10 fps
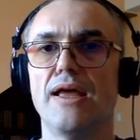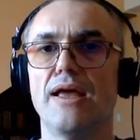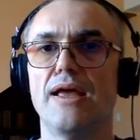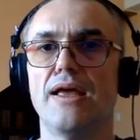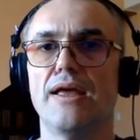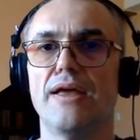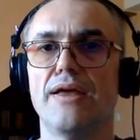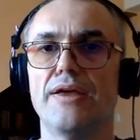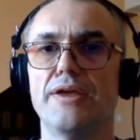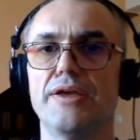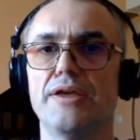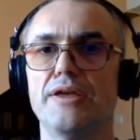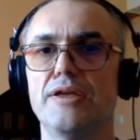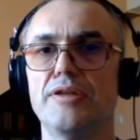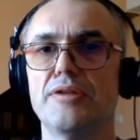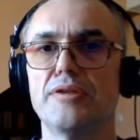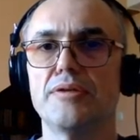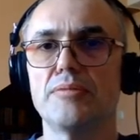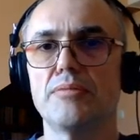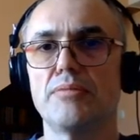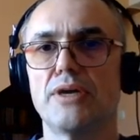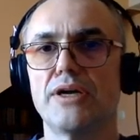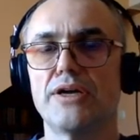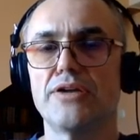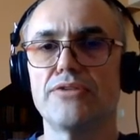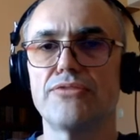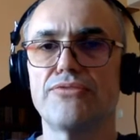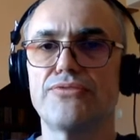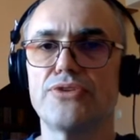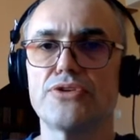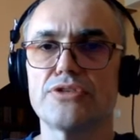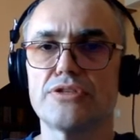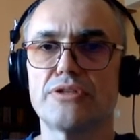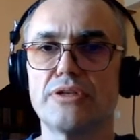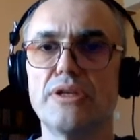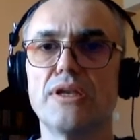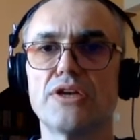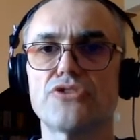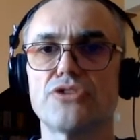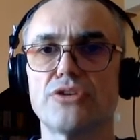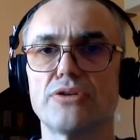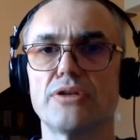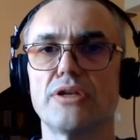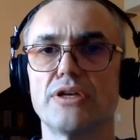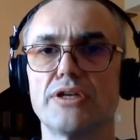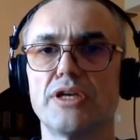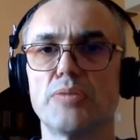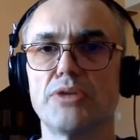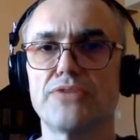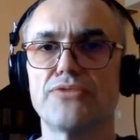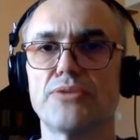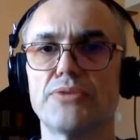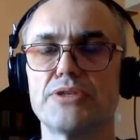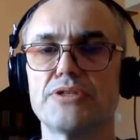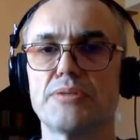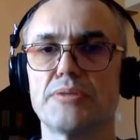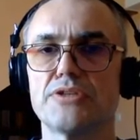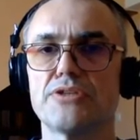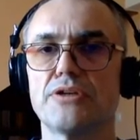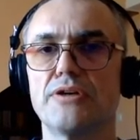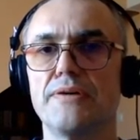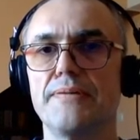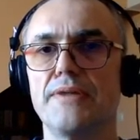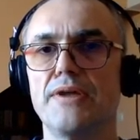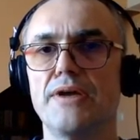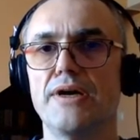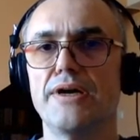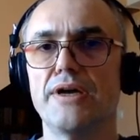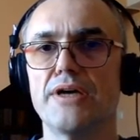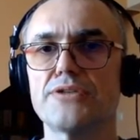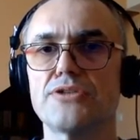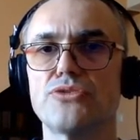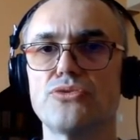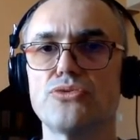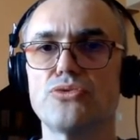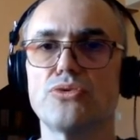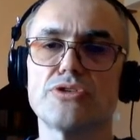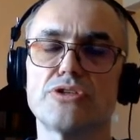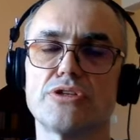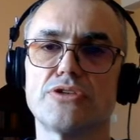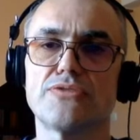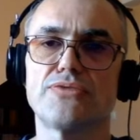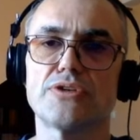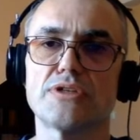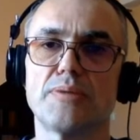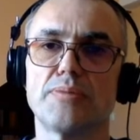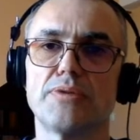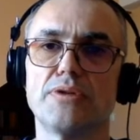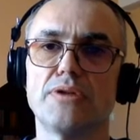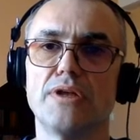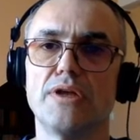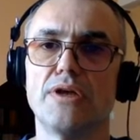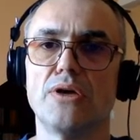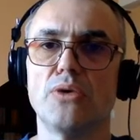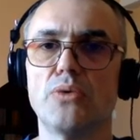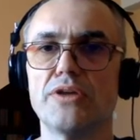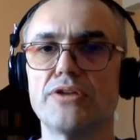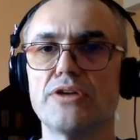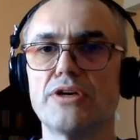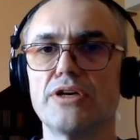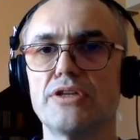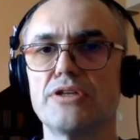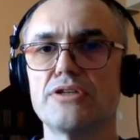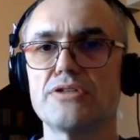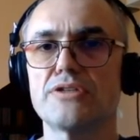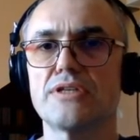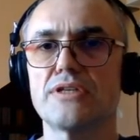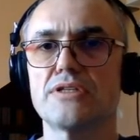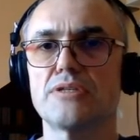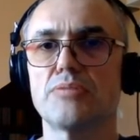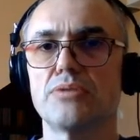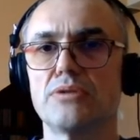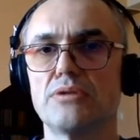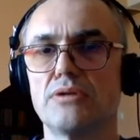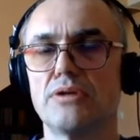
In my first e-lecture on the e-learning platform this semester, I asked you to consider, for example, whether it is sensible